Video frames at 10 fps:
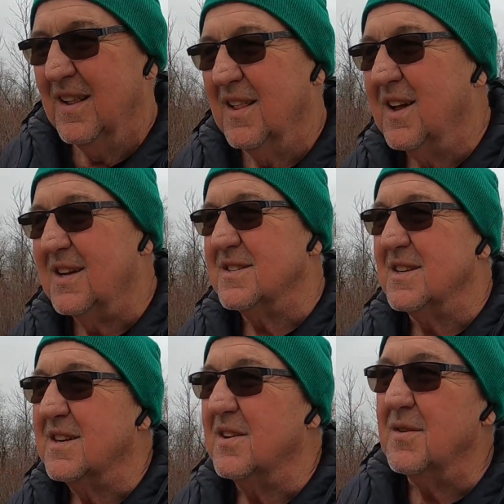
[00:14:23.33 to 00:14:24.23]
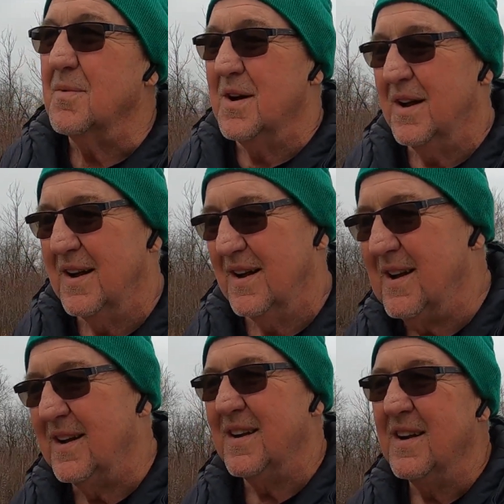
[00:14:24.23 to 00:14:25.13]
Lost it to them
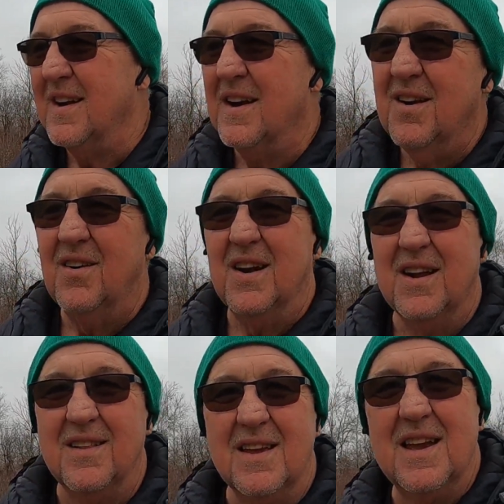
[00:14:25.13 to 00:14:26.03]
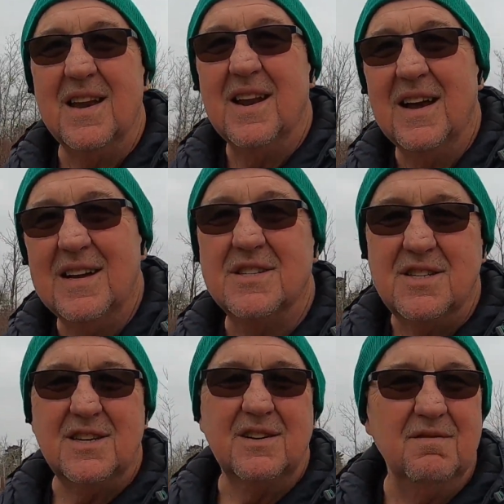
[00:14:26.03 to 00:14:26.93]
right at the end
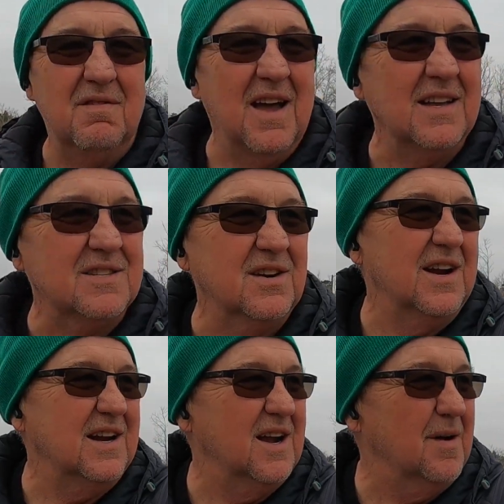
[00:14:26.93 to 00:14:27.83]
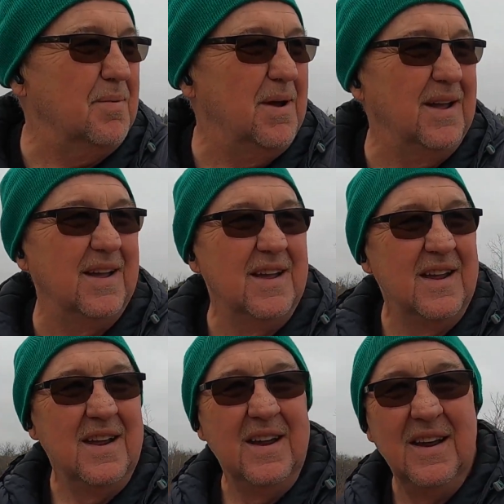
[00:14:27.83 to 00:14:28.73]
last Grey Cup.
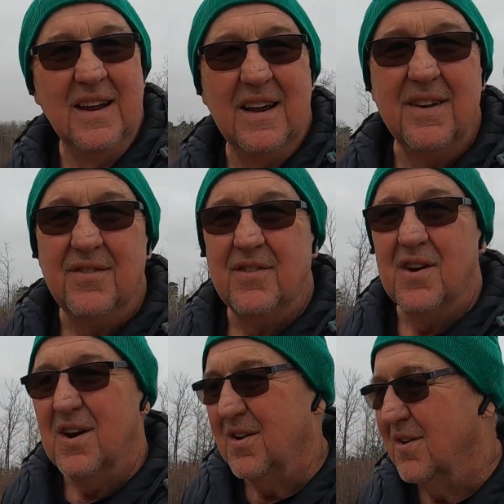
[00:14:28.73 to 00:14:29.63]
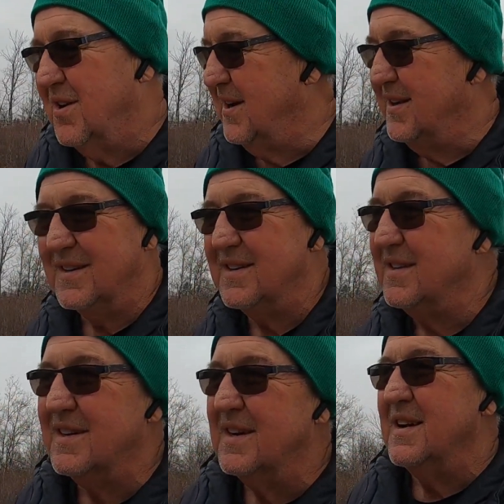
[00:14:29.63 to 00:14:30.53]
And Toronto,
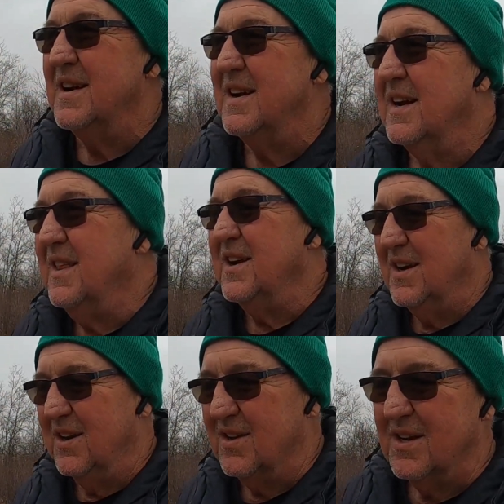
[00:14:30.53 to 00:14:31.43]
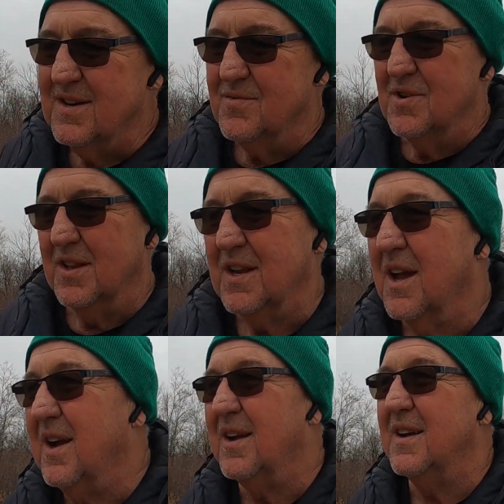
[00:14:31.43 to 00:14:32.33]
they're looking
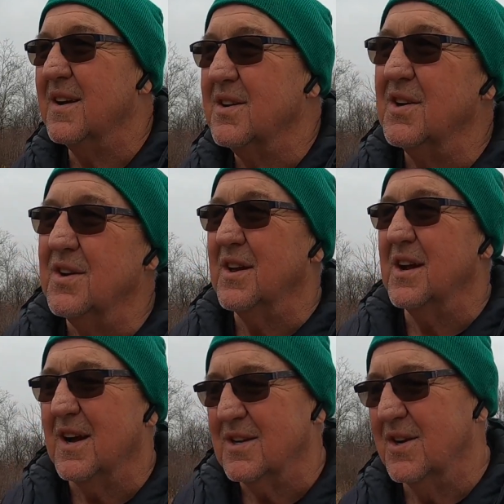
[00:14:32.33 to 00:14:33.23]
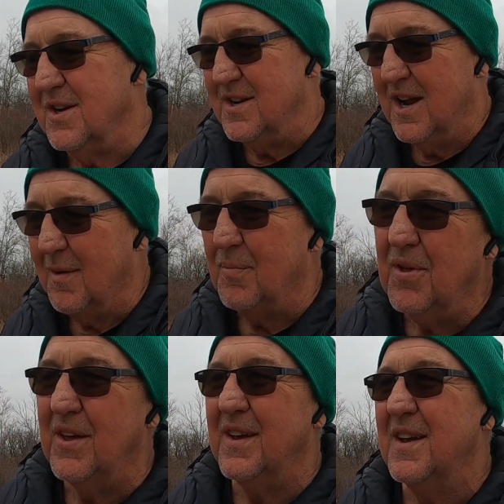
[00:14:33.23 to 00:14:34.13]
really good. They got good
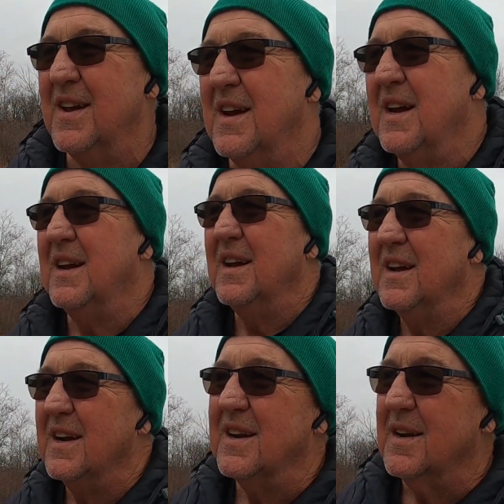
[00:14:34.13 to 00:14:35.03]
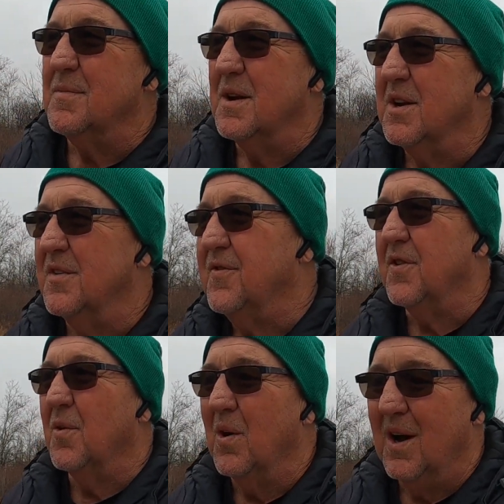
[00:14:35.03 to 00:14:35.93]
depth. They're going to be good
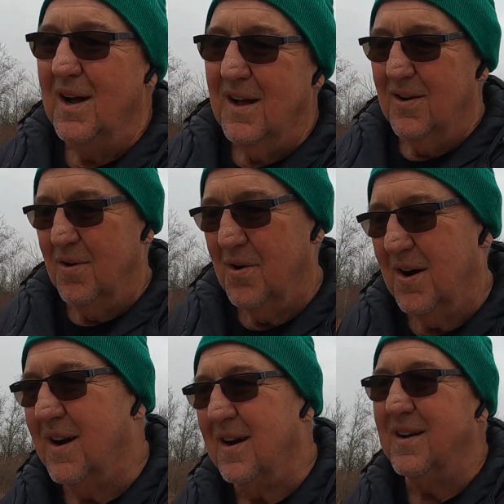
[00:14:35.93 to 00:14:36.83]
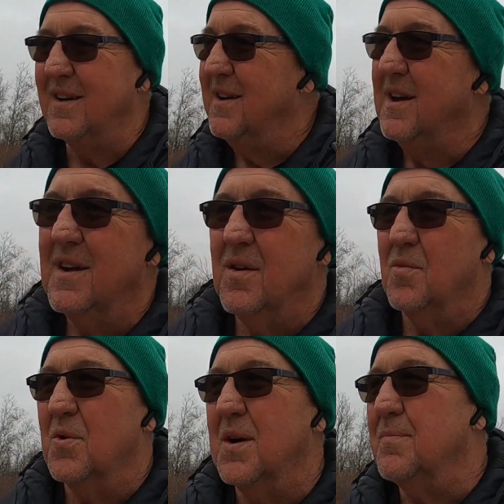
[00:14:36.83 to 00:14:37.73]
for a while, where
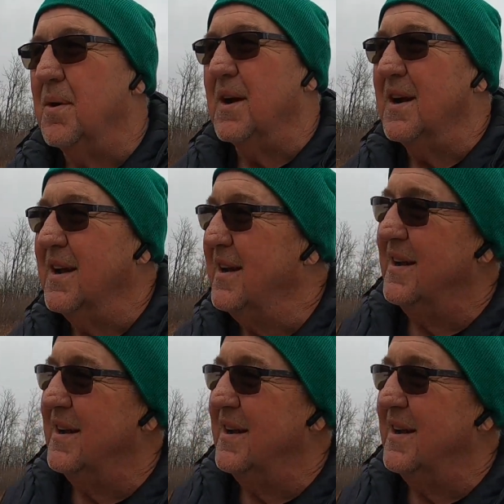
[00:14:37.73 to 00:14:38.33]
Winnipeg,